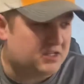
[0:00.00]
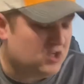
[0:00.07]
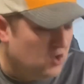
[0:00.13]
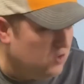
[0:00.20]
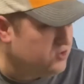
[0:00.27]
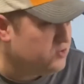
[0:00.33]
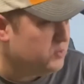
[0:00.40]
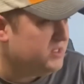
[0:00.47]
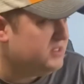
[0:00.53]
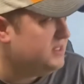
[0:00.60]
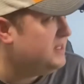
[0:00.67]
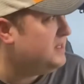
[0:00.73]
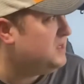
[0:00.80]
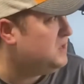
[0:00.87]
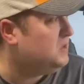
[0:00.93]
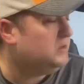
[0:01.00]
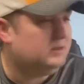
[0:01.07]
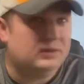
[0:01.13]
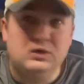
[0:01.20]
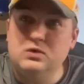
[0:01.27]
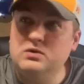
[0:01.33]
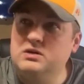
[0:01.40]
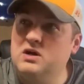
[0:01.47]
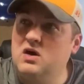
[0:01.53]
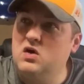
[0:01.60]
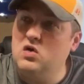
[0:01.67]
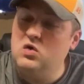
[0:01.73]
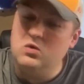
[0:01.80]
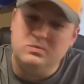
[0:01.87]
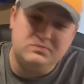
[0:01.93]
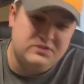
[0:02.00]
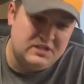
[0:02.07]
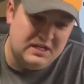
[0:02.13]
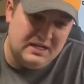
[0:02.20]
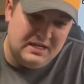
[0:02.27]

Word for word: Cole Swindell, Luke Combs,